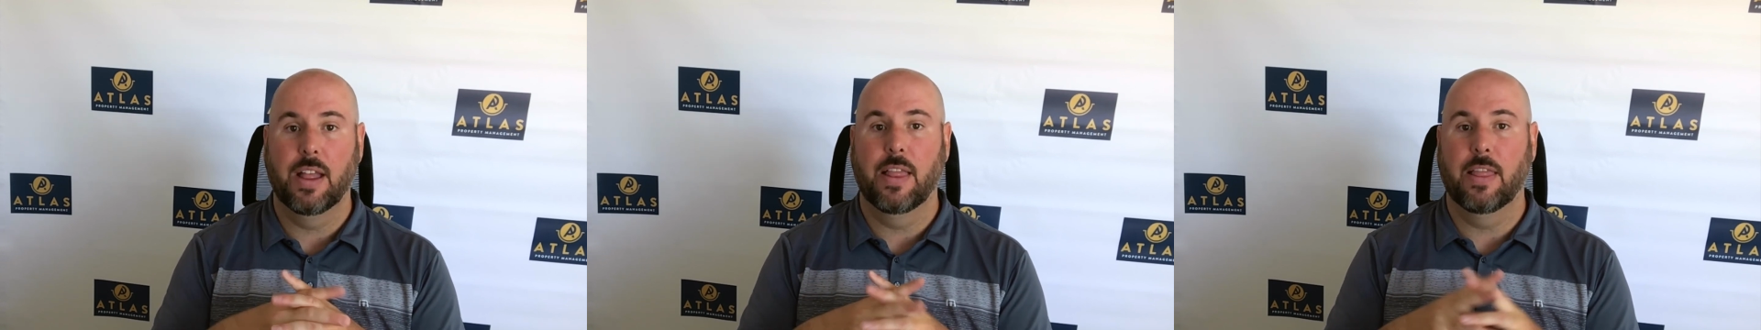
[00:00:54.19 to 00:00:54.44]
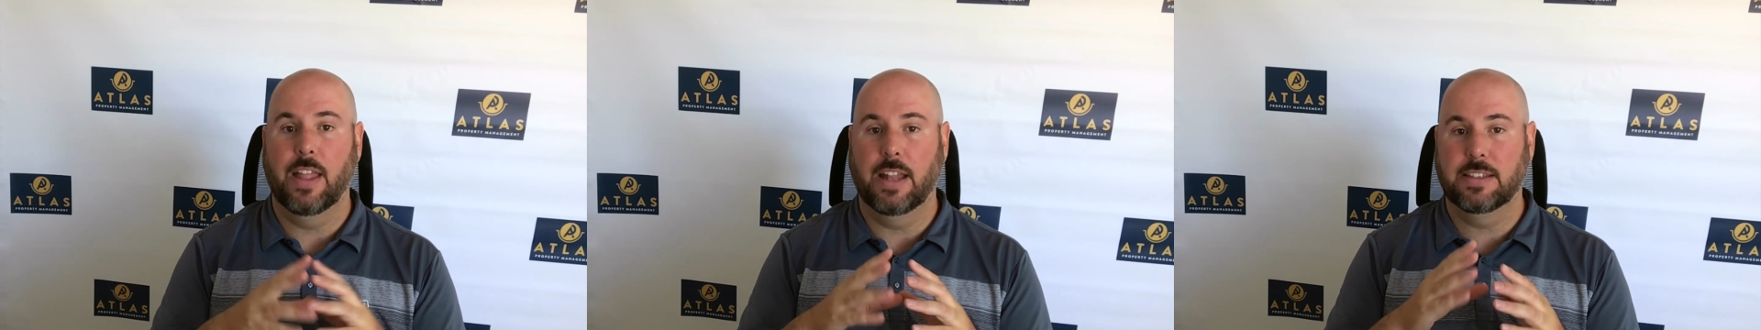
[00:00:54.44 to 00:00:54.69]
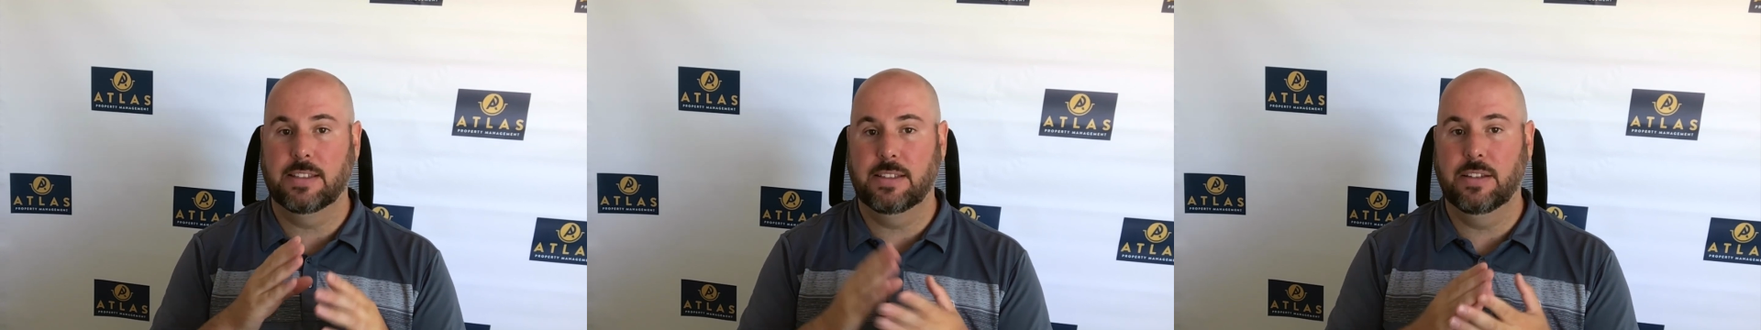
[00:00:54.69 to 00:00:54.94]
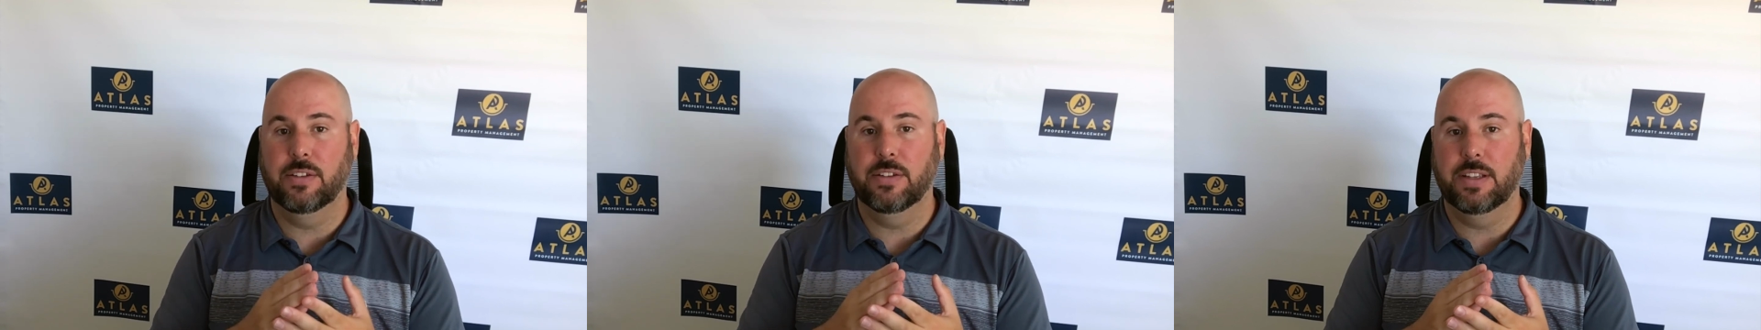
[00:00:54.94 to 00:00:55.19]
that
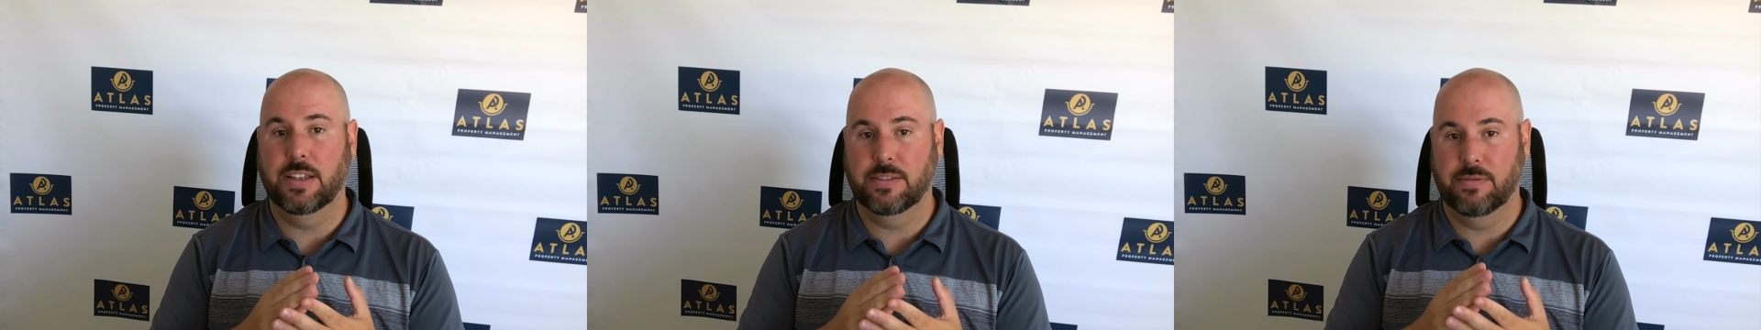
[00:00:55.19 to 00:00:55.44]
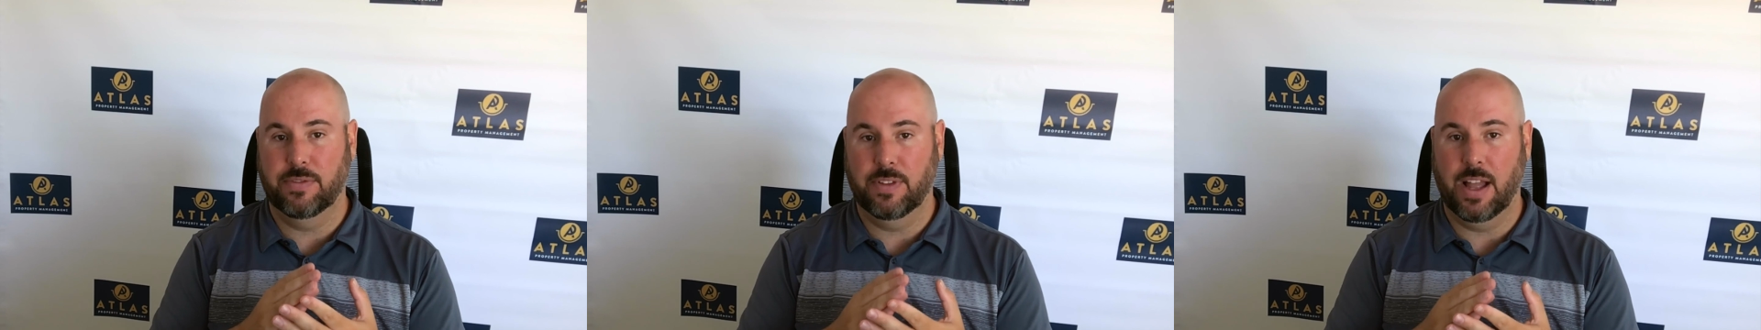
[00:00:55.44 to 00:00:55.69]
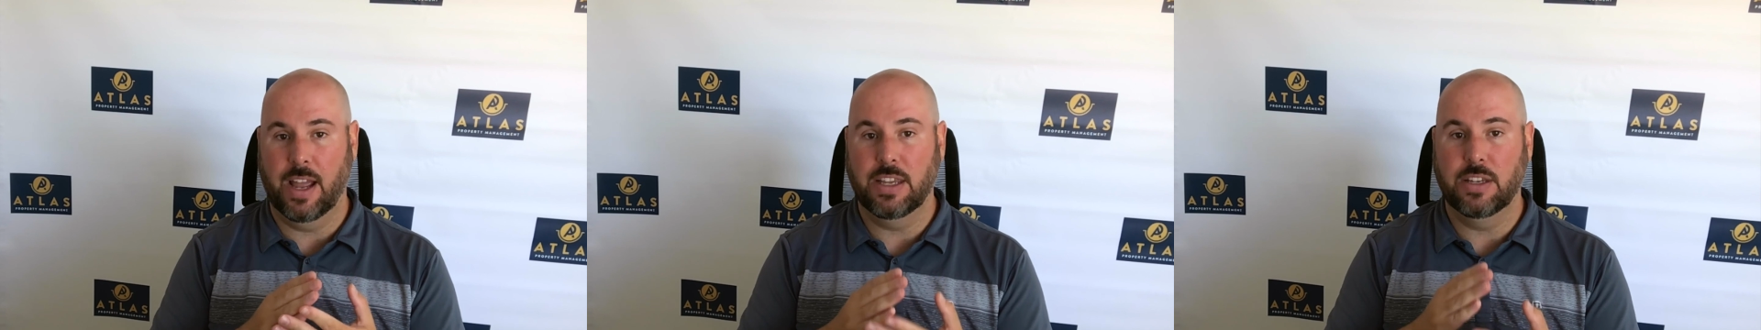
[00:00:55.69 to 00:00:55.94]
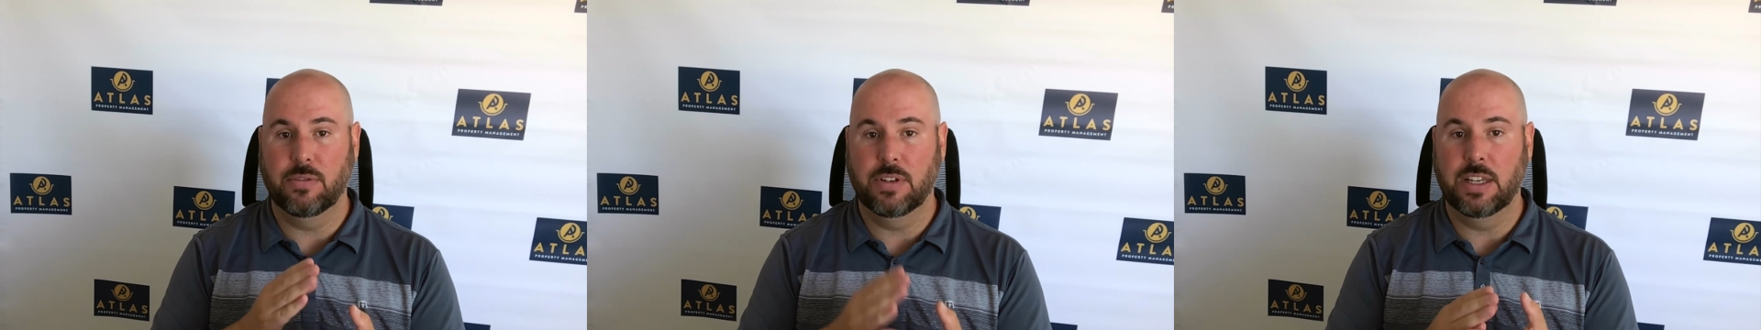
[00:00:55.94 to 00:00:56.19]
still doesn't fly.
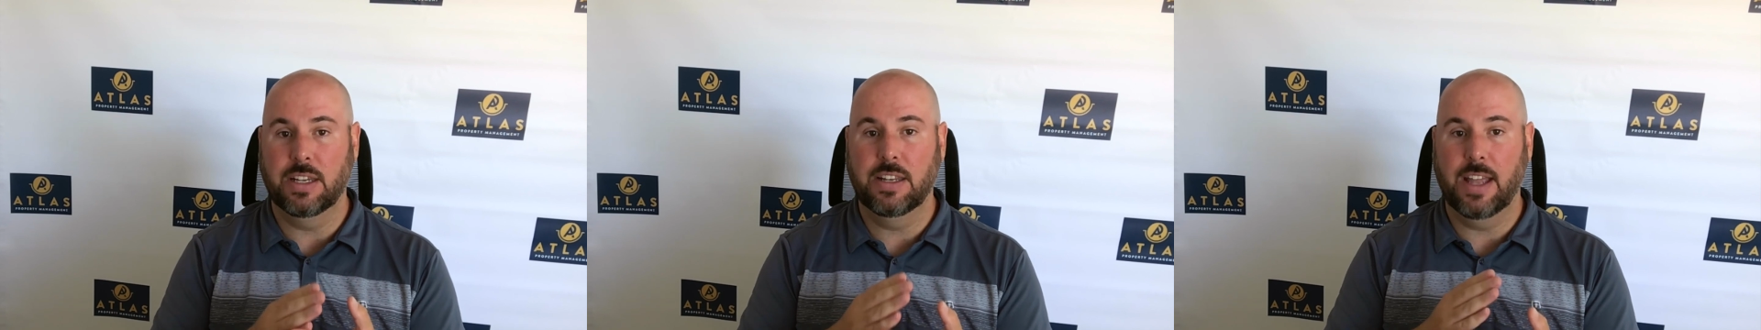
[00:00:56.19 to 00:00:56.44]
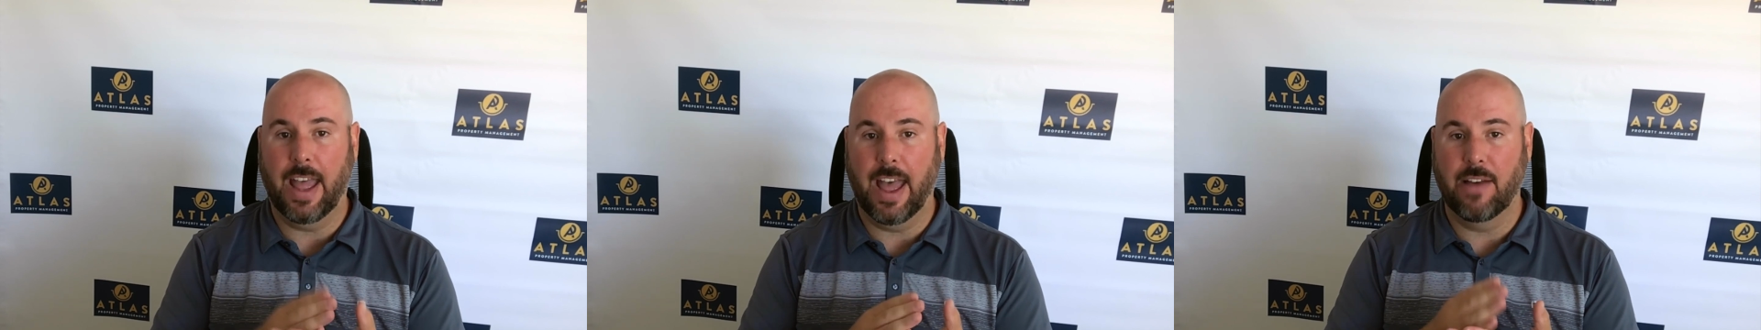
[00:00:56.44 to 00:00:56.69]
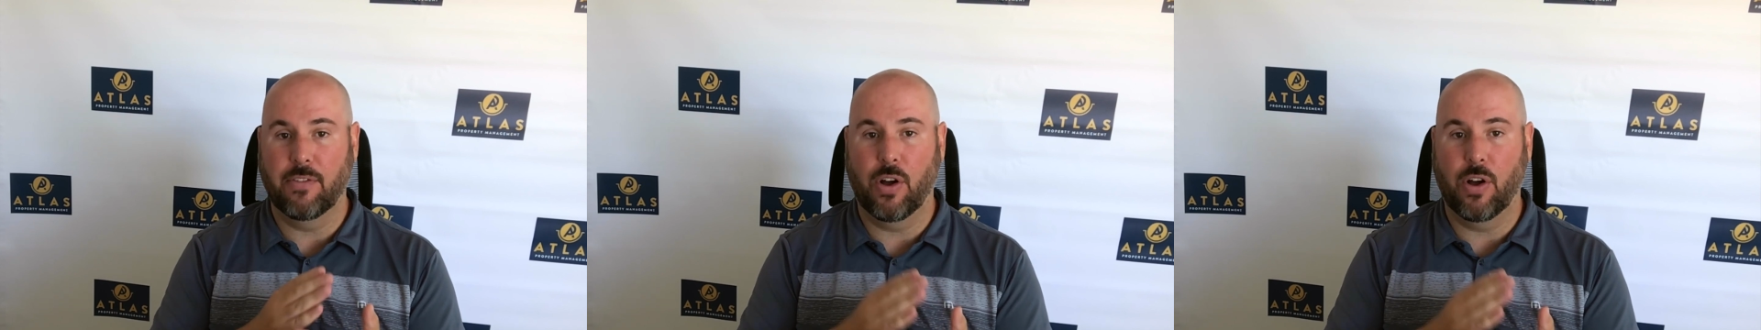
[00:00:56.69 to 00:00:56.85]
You need to have